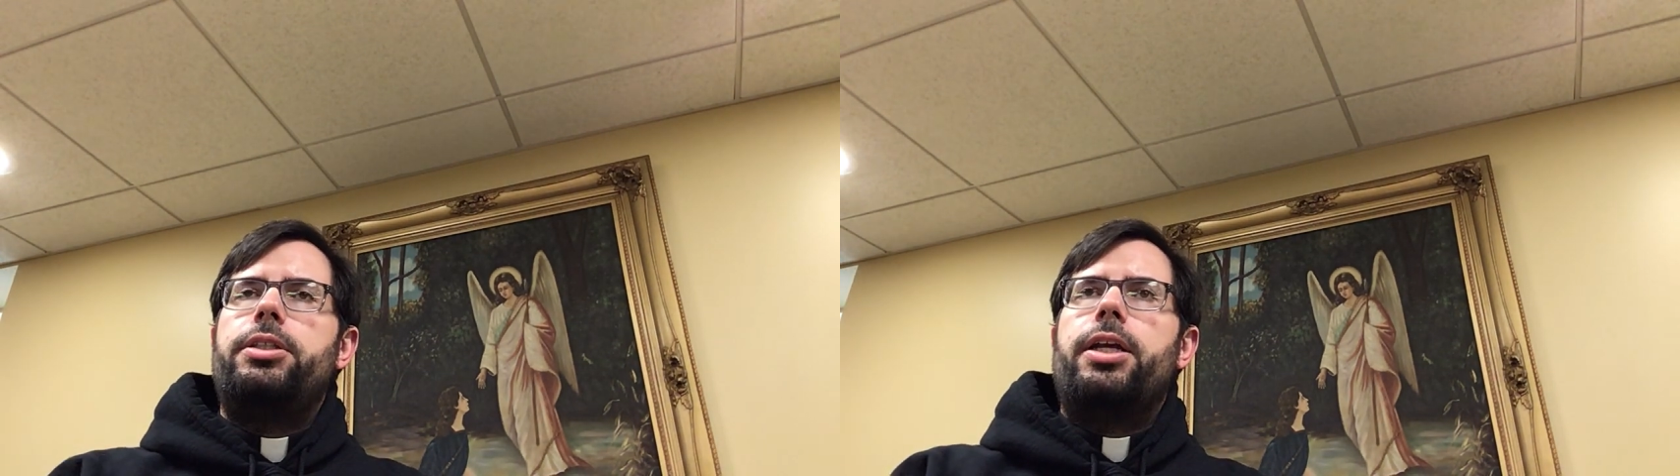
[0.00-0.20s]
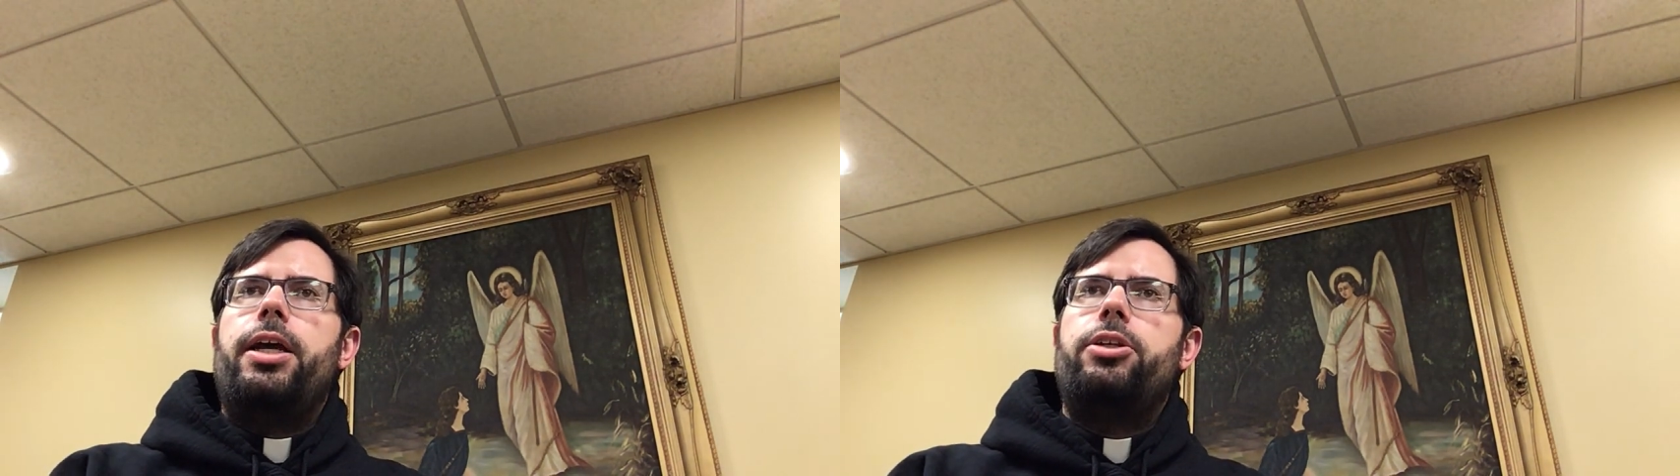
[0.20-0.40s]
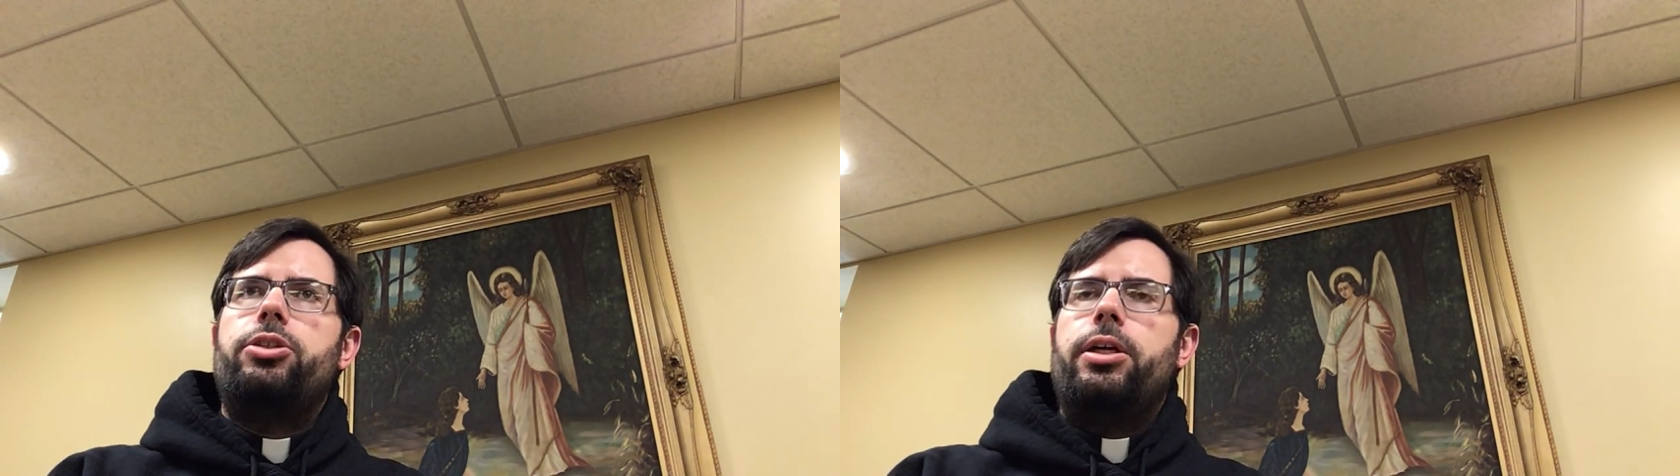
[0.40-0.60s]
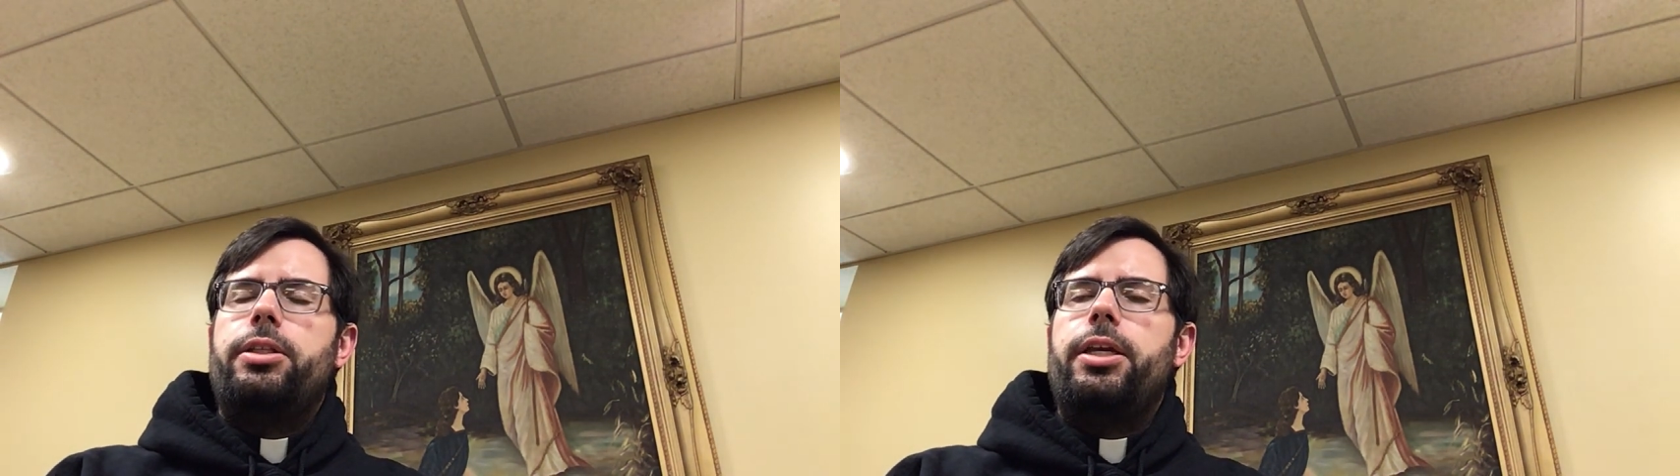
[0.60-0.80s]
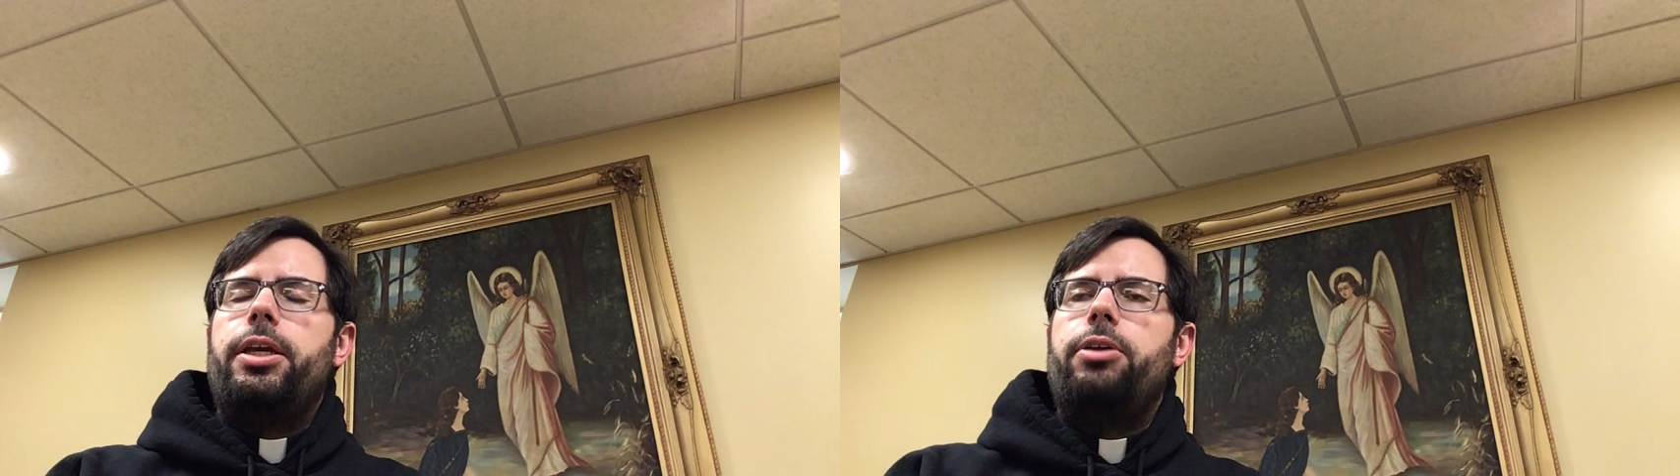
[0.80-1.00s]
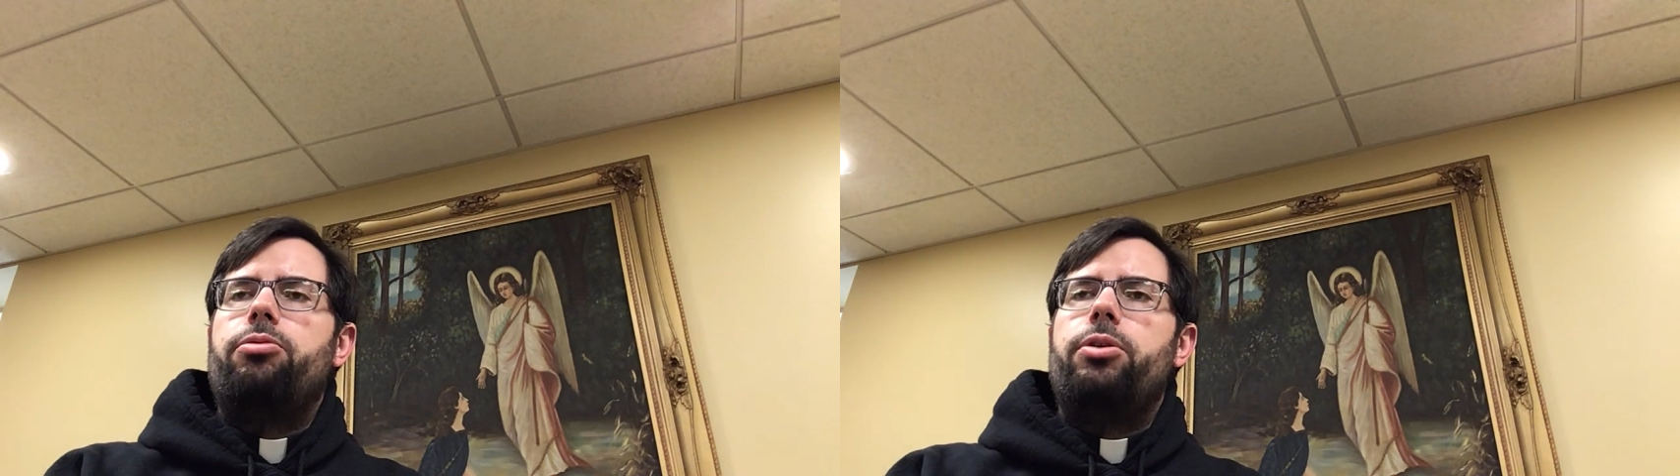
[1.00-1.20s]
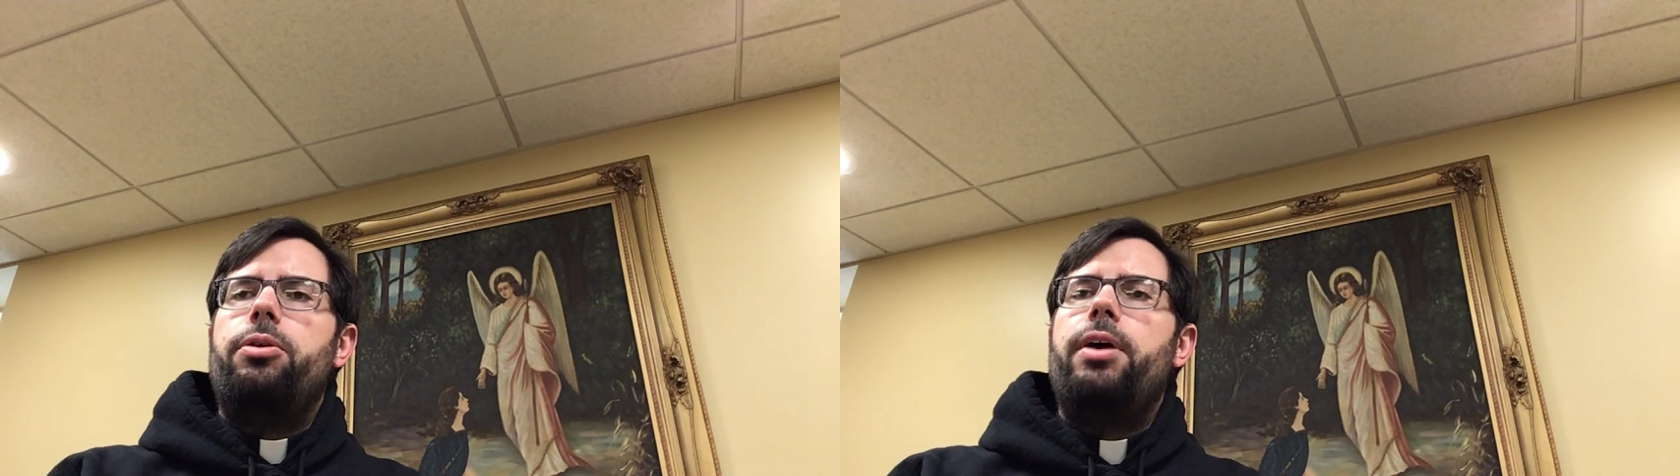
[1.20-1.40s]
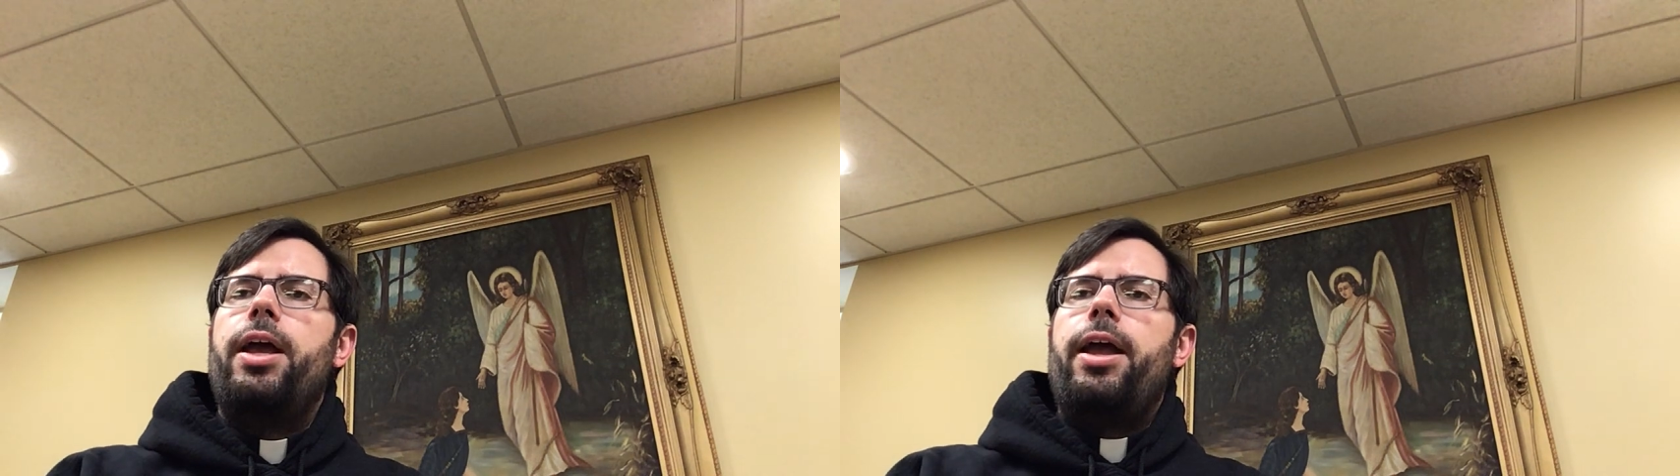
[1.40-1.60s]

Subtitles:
to kind of start thinking through